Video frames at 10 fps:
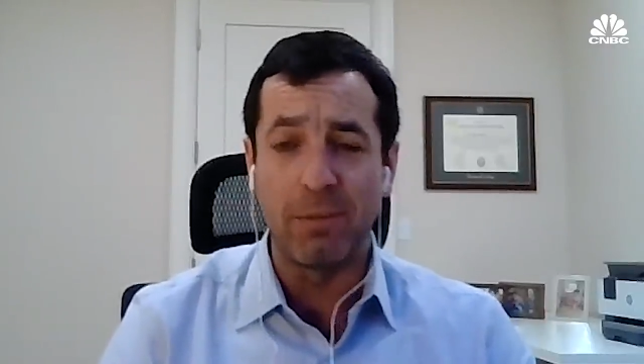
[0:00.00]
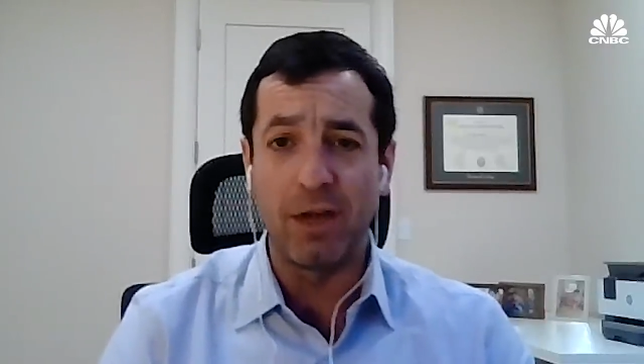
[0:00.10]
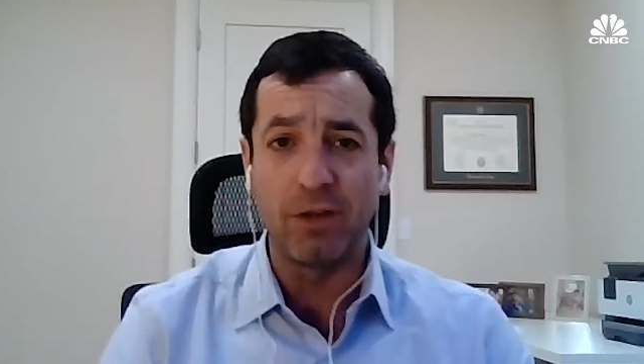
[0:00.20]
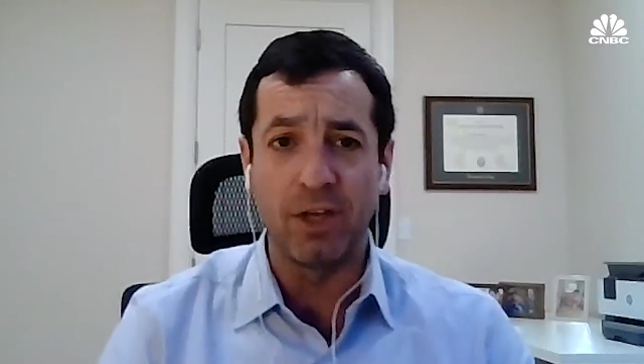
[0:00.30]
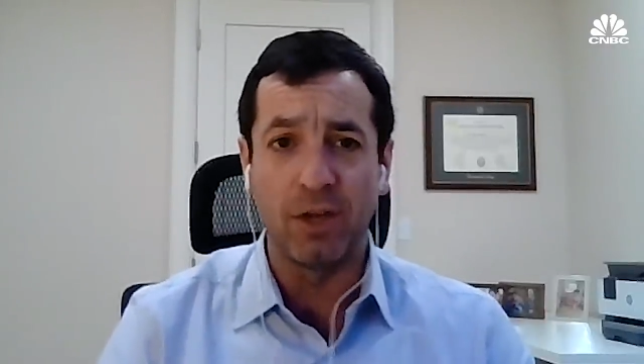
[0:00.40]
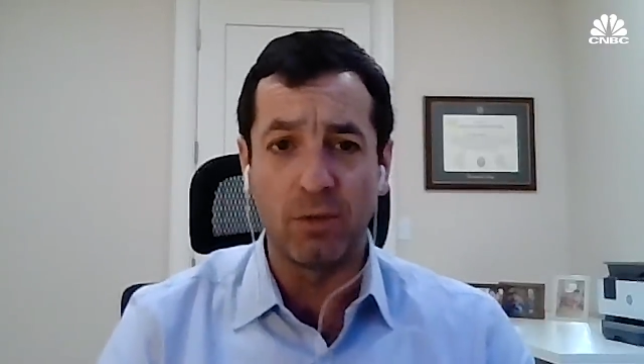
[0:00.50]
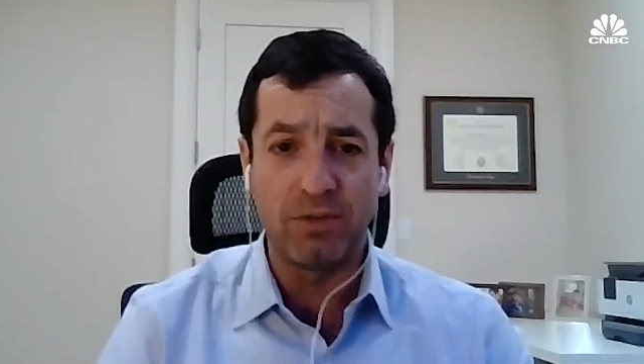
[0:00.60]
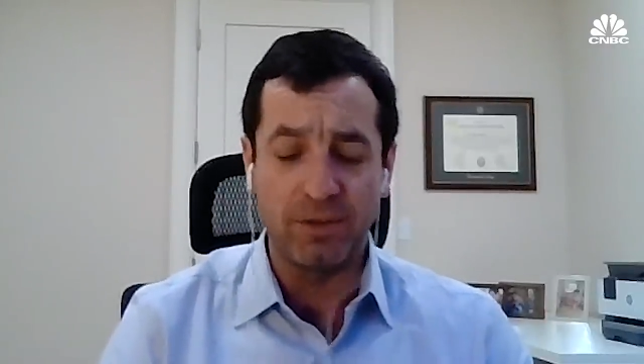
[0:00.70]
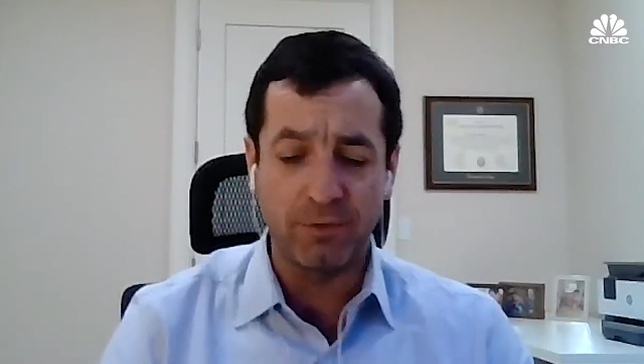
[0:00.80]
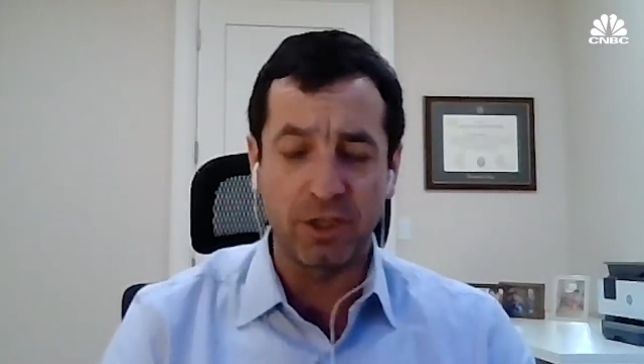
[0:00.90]
about you know
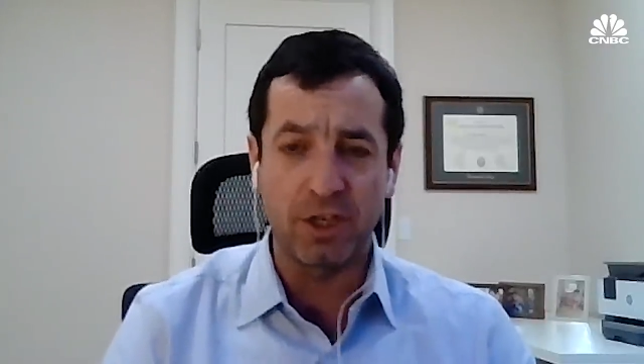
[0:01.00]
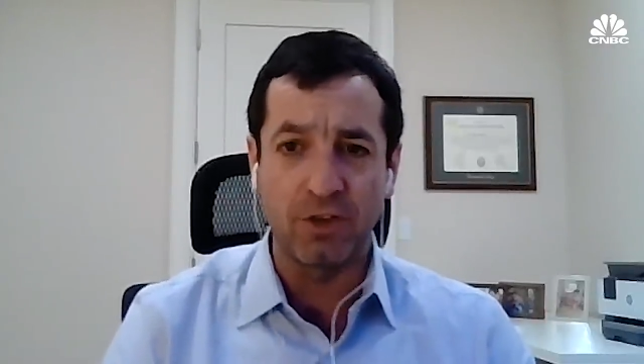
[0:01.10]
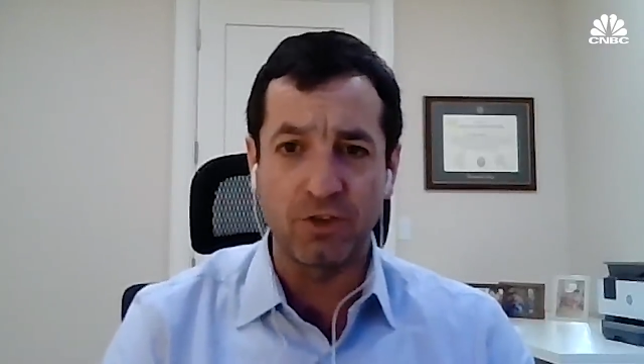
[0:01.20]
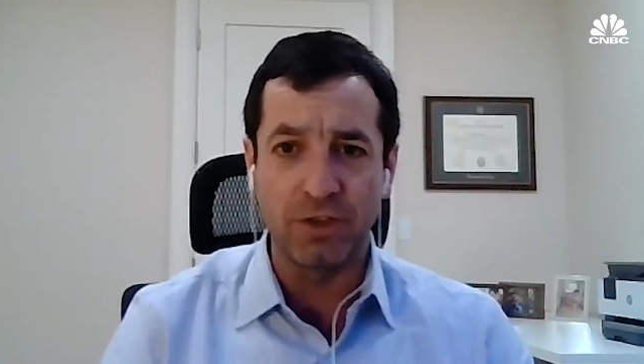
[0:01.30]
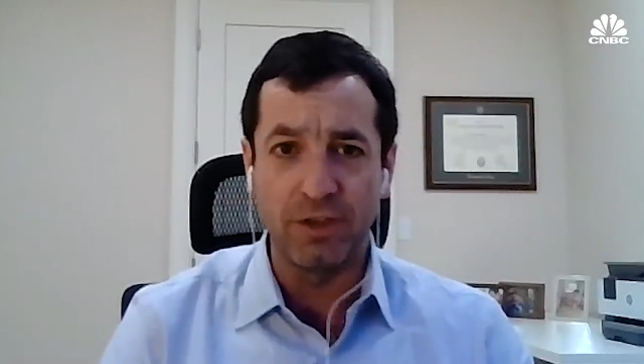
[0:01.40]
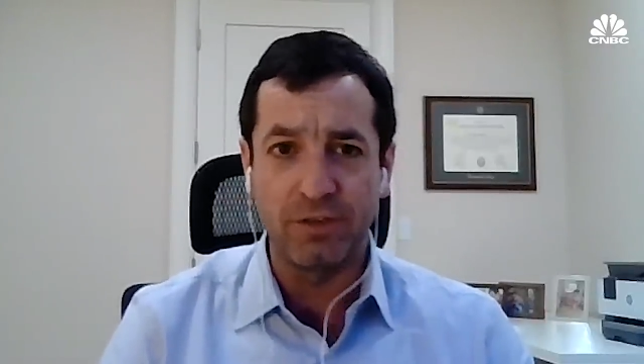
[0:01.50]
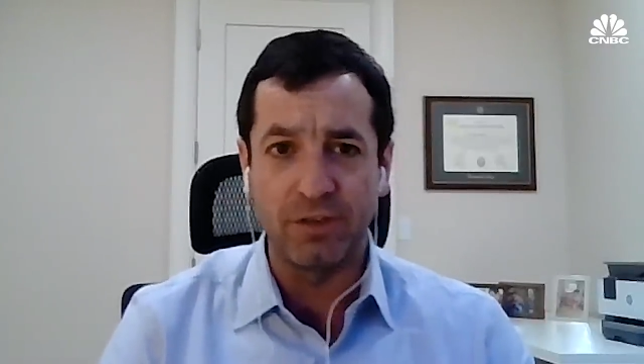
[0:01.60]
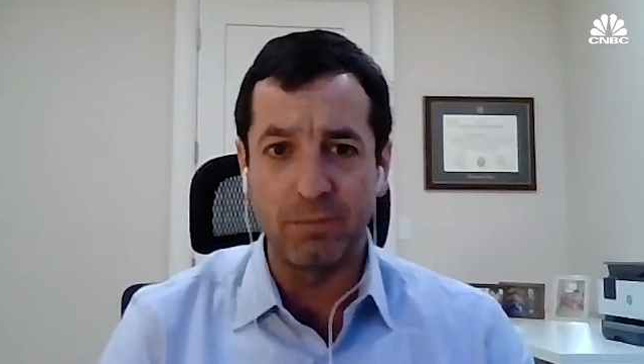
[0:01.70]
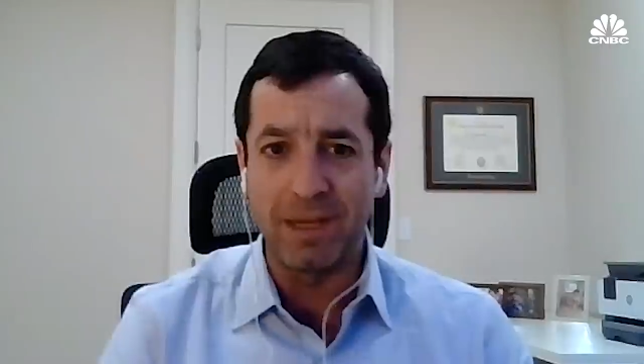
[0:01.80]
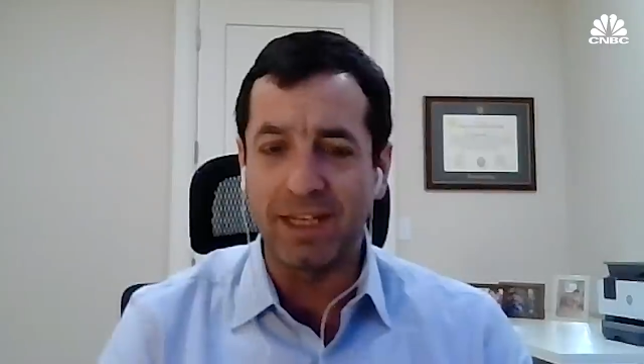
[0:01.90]
different countries
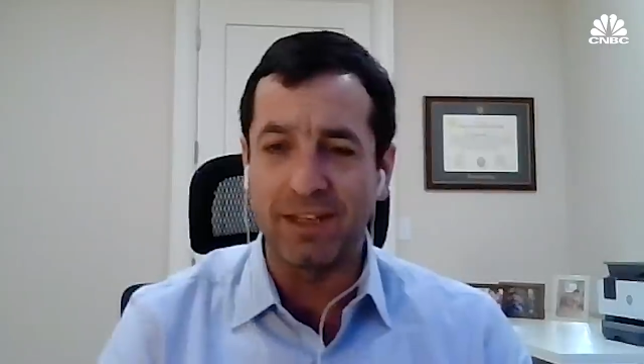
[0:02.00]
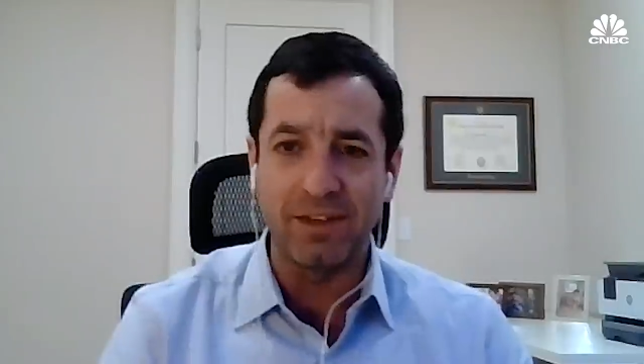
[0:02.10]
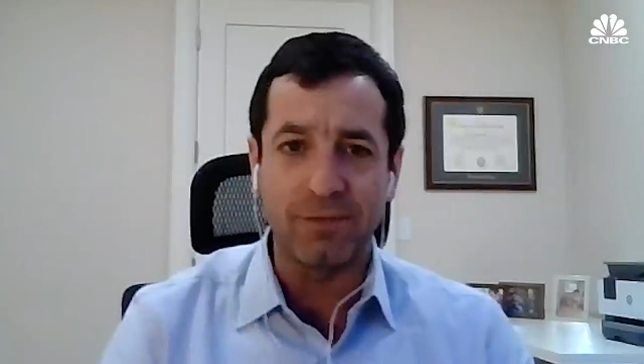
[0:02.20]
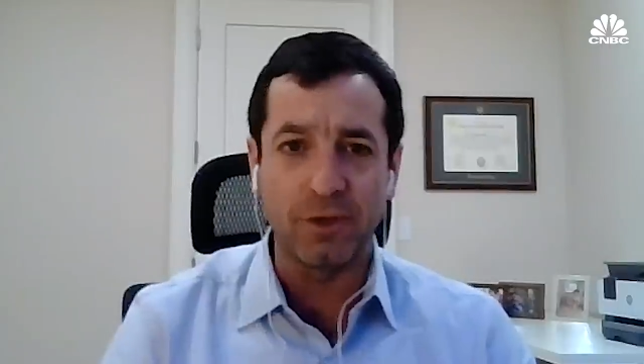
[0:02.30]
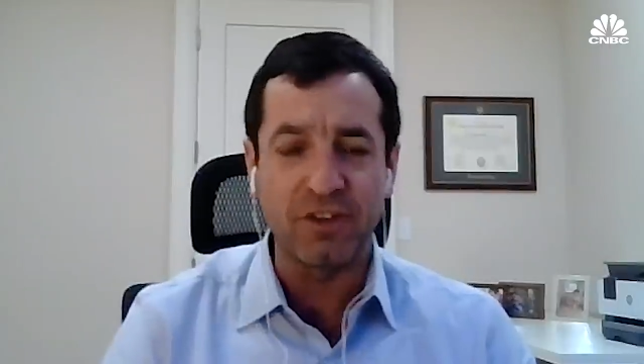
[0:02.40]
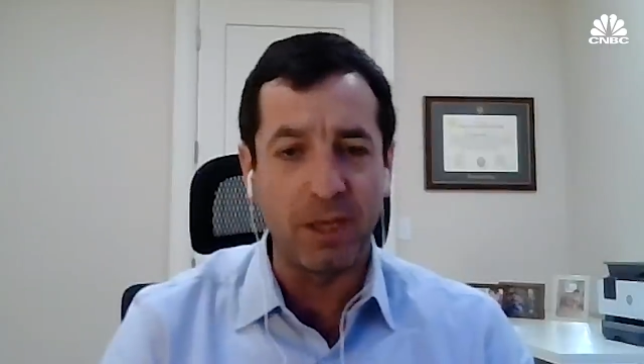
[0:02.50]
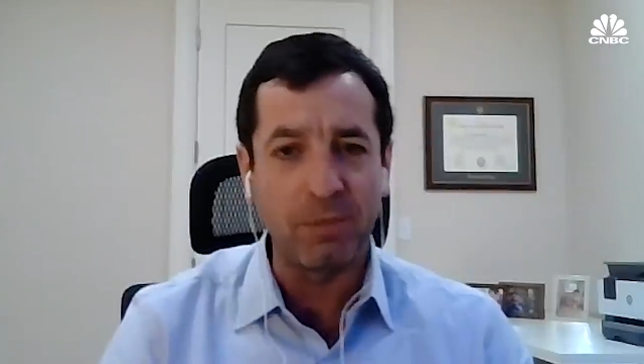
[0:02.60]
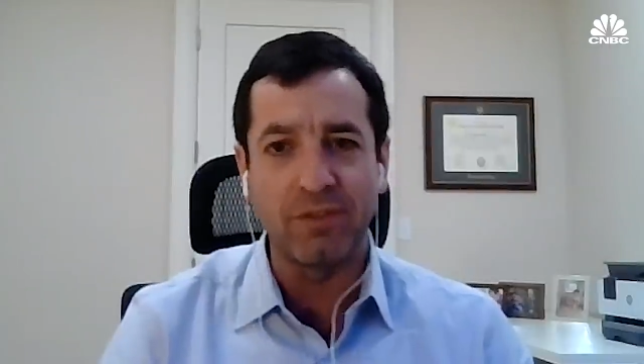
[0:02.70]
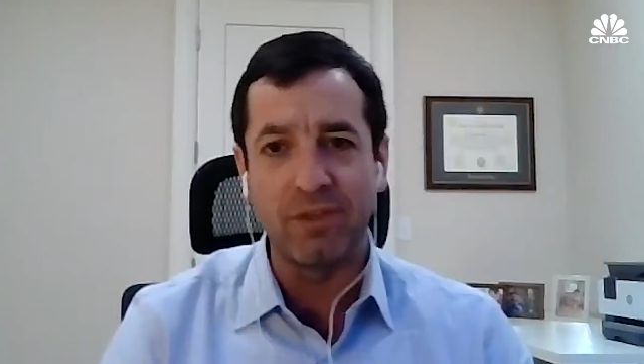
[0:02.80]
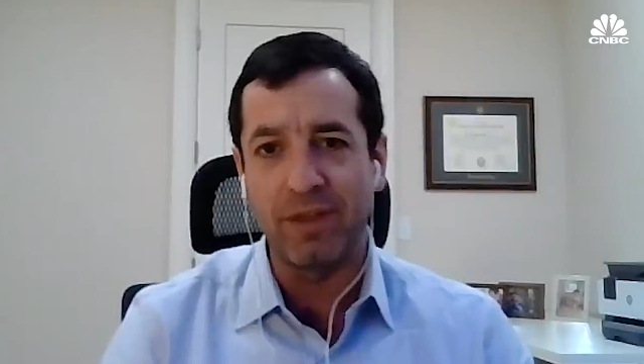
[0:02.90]
and making different
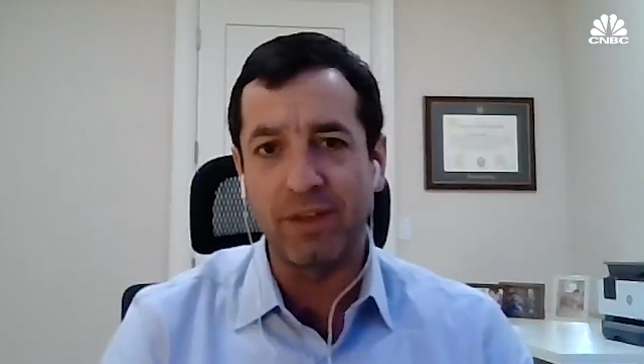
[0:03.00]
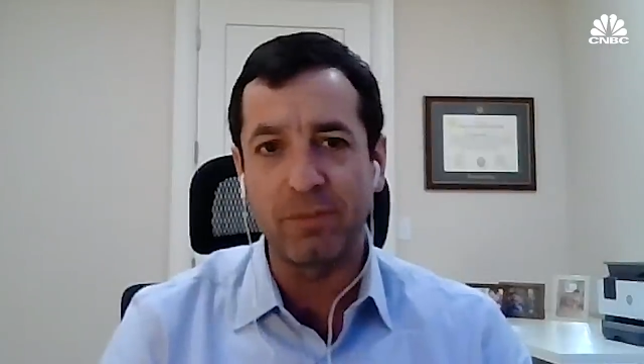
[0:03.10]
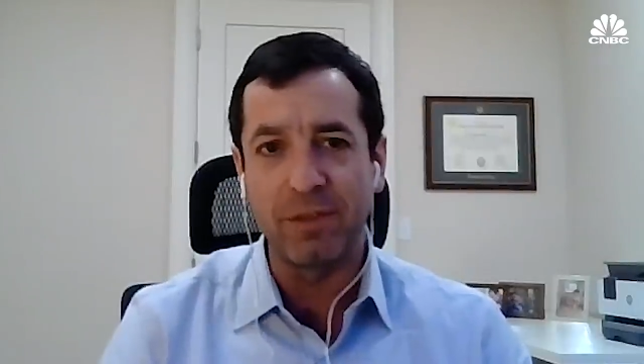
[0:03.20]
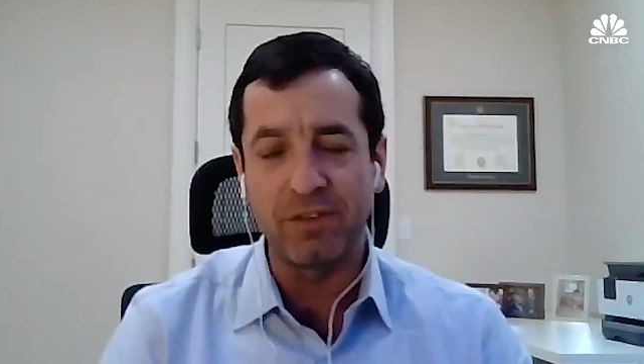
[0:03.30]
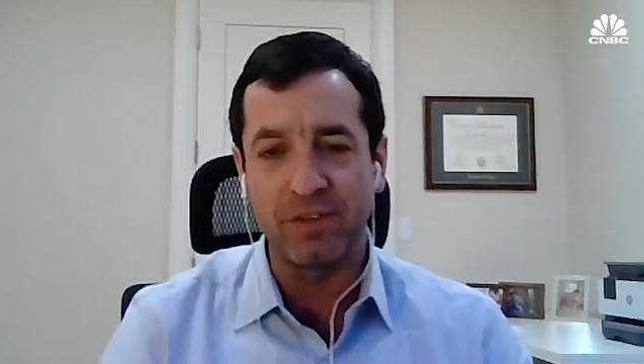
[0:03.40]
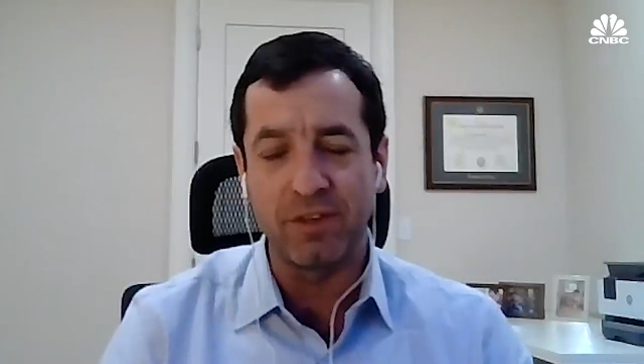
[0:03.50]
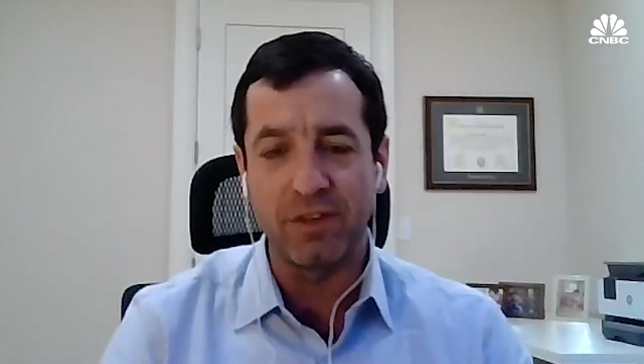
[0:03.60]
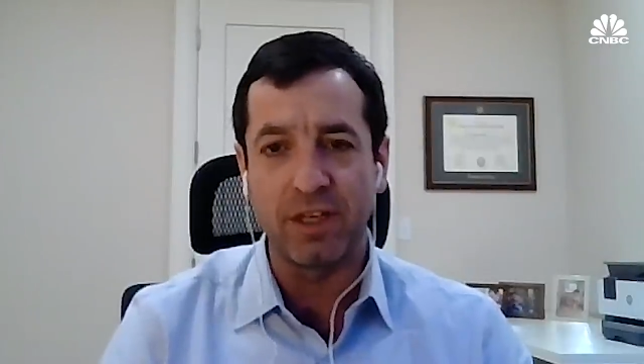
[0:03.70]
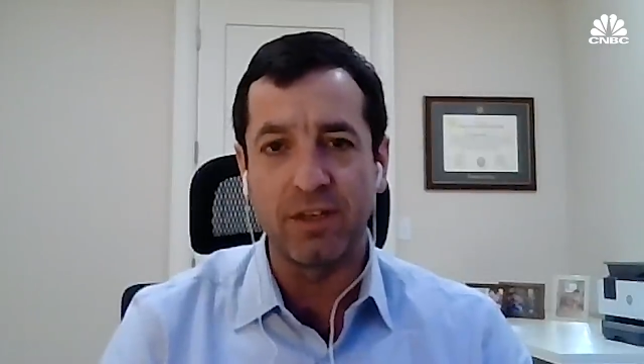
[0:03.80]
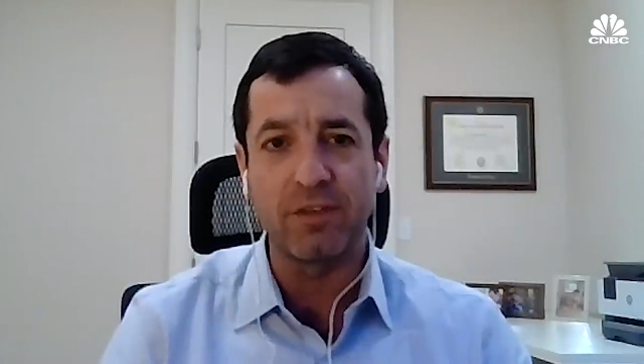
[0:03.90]
types of investments into
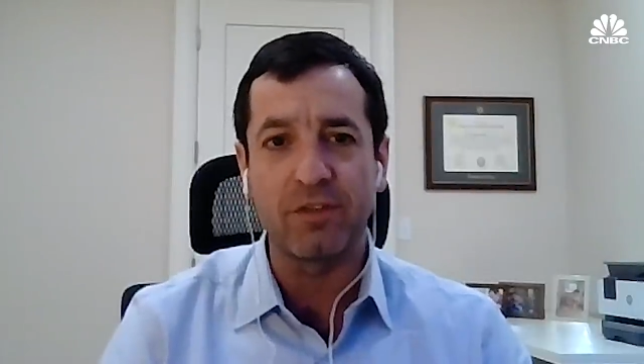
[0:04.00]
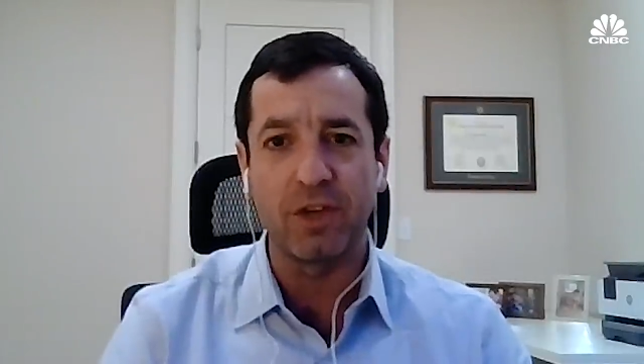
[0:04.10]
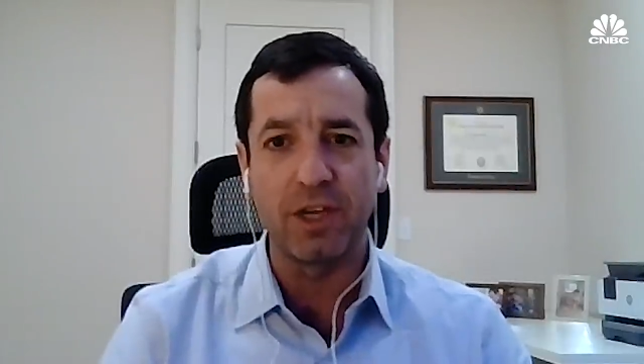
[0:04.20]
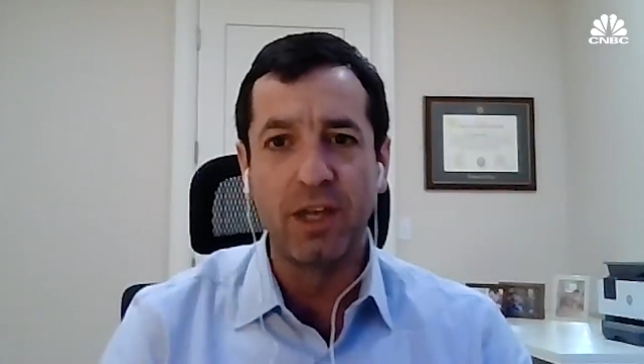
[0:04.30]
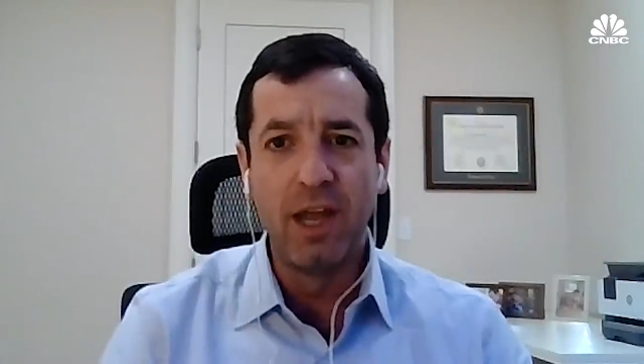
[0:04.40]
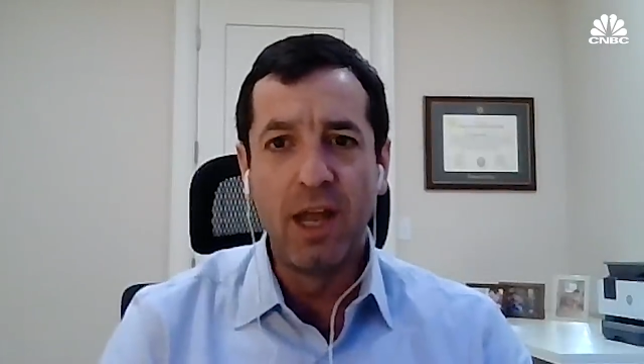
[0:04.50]
the industry.